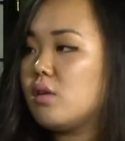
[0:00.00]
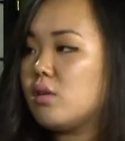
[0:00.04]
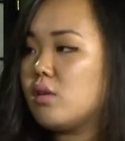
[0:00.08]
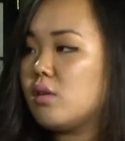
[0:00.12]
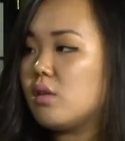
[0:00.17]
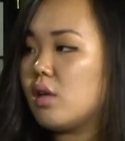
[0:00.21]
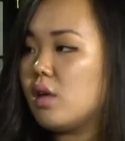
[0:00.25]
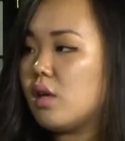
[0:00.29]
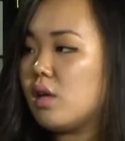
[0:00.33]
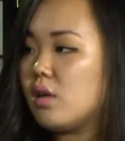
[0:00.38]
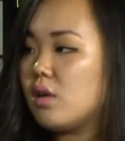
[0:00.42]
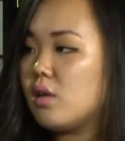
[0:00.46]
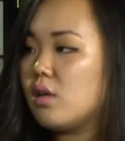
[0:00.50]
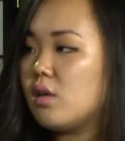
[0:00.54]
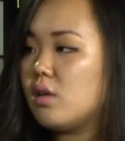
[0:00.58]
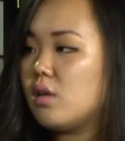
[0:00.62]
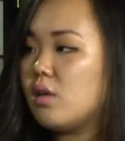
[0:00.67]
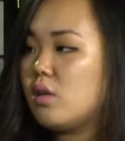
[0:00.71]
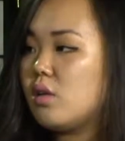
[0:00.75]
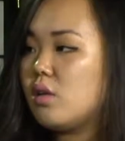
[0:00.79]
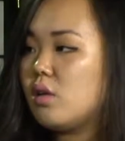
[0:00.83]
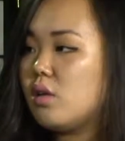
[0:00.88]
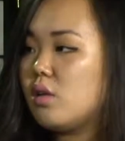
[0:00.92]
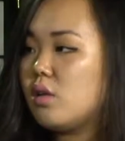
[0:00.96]
Like,
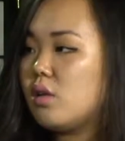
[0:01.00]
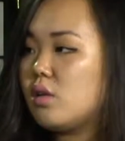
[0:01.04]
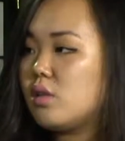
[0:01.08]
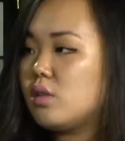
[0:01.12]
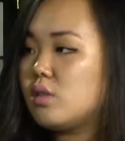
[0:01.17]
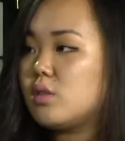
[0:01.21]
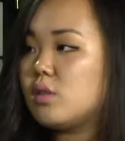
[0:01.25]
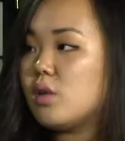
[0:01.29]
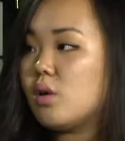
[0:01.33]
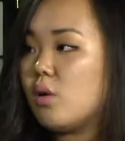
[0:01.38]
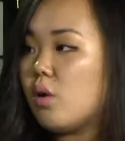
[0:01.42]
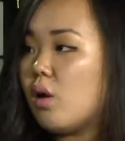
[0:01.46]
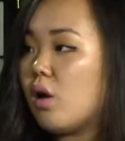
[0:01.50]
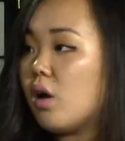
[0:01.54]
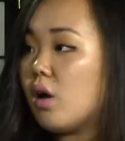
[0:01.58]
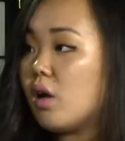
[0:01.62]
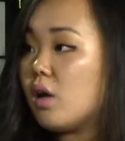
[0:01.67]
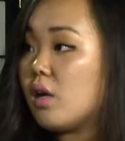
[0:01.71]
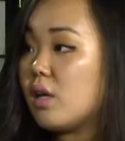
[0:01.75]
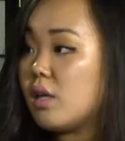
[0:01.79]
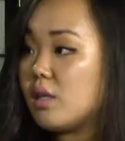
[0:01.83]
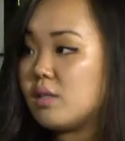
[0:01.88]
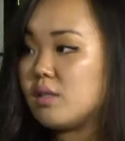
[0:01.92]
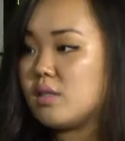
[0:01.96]
so
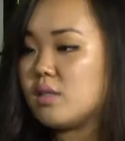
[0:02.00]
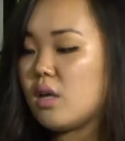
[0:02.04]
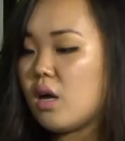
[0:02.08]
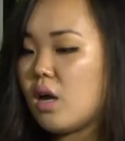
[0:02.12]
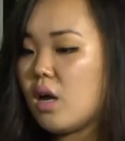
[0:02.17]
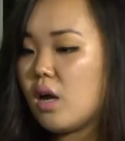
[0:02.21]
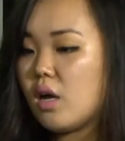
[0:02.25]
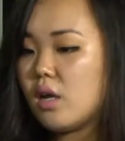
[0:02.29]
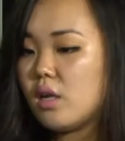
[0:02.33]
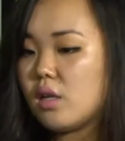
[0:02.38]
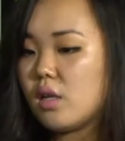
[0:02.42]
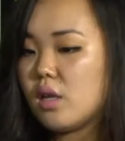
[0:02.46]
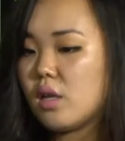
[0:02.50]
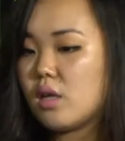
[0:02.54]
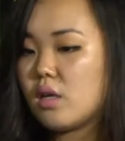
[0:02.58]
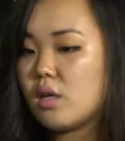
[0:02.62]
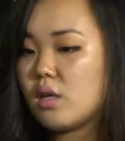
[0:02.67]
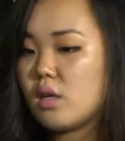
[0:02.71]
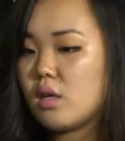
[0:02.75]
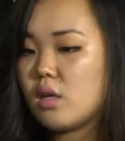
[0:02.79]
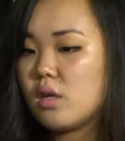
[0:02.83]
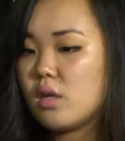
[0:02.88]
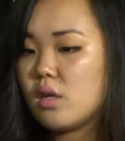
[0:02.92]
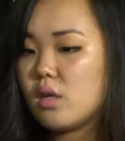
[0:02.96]
art is not like
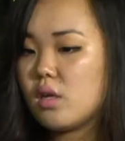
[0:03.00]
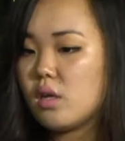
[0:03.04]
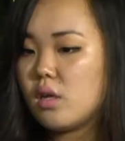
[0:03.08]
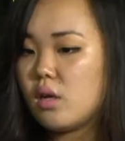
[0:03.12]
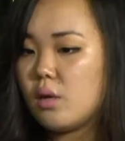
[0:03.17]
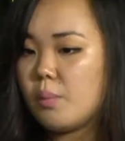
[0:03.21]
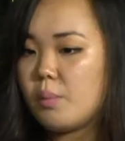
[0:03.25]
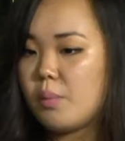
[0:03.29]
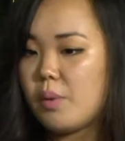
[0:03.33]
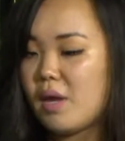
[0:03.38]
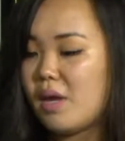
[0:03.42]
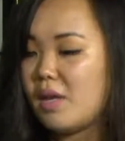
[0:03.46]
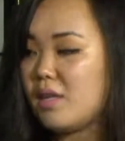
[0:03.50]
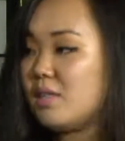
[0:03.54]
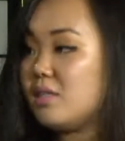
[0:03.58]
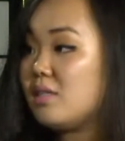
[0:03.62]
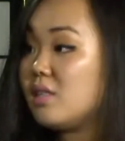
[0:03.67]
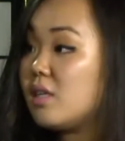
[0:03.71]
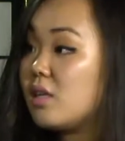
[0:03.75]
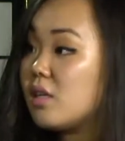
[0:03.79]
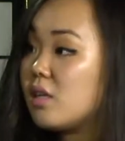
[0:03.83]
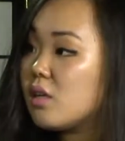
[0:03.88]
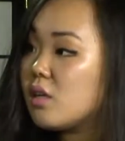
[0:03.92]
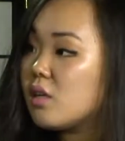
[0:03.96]
a
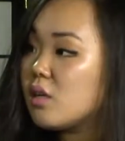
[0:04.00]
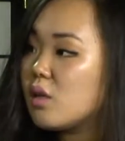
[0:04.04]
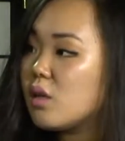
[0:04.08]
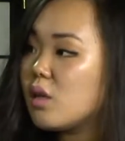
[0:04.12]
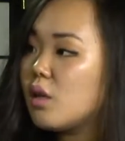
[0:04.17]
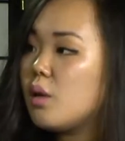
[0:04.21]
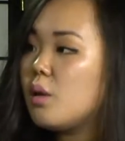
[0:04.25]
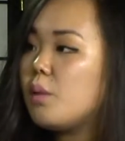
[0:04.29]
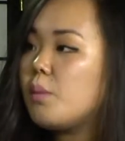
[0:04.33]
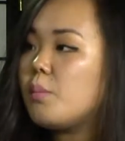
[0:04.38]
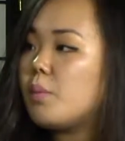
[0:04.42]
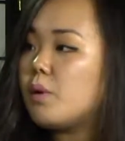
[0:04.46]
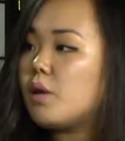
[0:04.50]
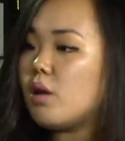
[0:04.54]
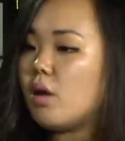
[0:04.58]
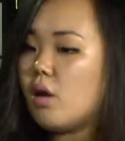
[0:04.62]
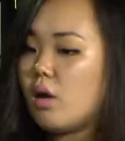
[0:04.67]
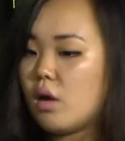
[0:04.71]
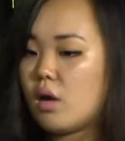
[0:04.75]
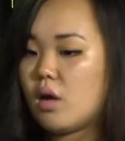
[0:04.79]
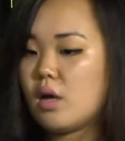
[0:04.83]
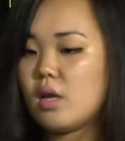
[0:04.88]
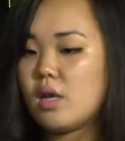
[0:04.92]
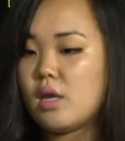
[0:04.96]
painting, but
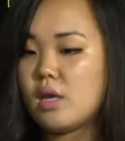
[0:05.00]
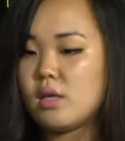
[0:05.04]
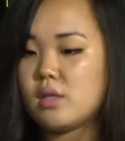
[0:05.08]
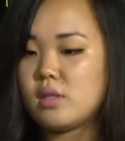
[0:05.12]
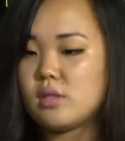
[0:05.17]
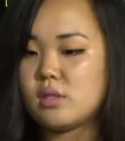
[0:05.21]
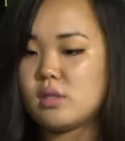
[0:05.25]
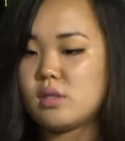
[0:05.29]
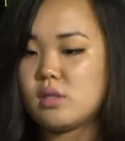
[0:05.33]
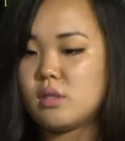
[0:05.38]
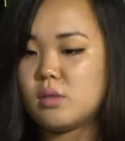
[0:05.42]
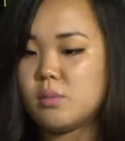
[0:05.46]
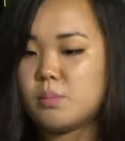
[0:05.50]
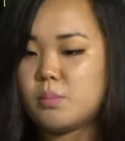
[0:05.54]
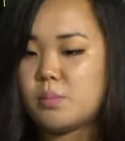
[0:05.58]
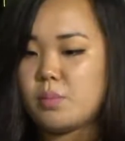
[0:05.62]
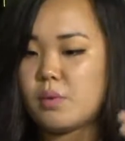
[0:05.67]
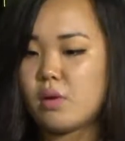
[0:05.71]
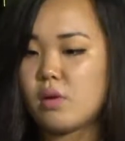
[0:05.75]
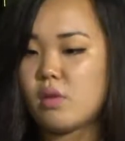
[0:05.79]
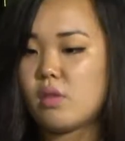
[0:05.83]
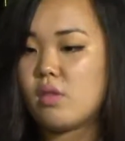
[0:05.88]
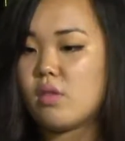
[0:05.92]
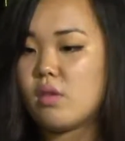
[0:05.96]
art is the
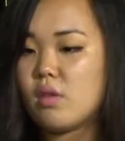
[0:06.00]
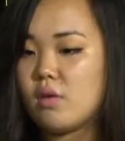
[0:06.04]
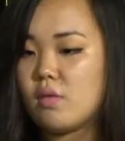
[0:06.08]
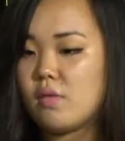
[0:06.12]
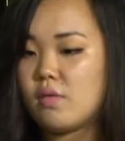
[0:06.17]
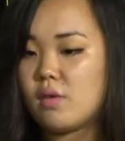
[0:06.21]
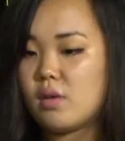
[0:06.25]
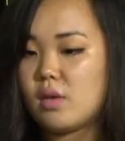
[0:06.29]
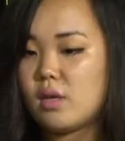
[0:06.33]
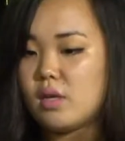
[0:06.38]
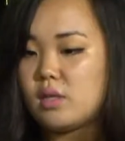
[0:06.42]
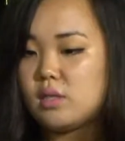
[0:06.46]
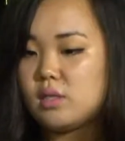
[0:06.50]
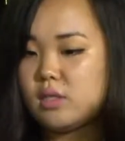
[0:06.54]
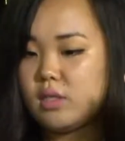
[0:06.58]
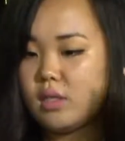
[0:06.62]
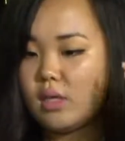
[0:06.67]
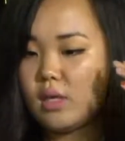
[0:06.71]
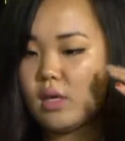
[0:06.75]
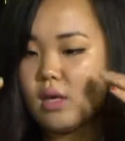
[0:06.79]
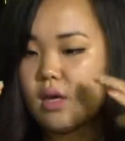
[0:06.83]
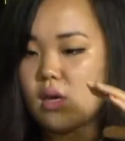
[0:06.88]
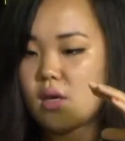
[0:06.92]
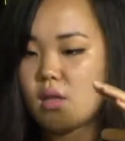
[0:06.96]
birth of an
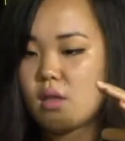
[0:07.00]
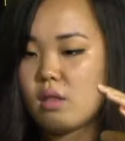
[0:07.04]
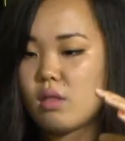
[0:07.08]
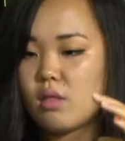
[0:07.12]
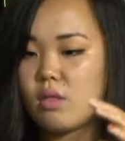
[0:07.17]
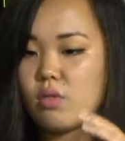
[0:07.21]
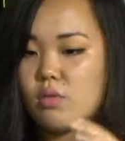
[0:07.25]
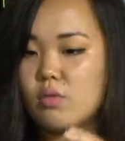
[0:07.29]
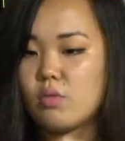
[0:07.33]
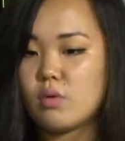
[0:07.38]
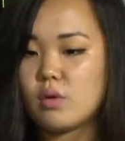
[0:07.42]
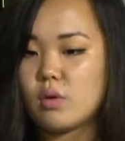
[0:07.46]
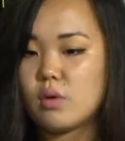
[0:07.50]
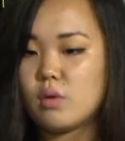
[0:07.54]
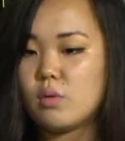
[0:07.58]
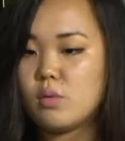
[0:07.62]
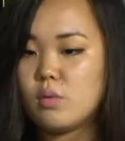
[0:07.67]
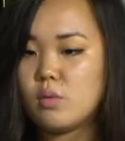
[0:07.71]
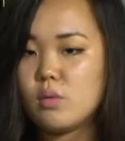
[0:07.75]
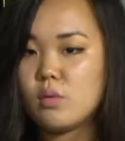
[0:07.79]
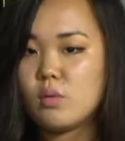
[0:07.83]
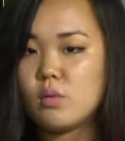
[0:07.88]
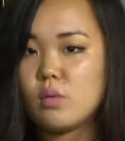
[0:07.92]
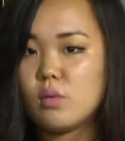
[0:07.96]
idea
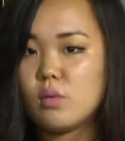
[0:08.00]
through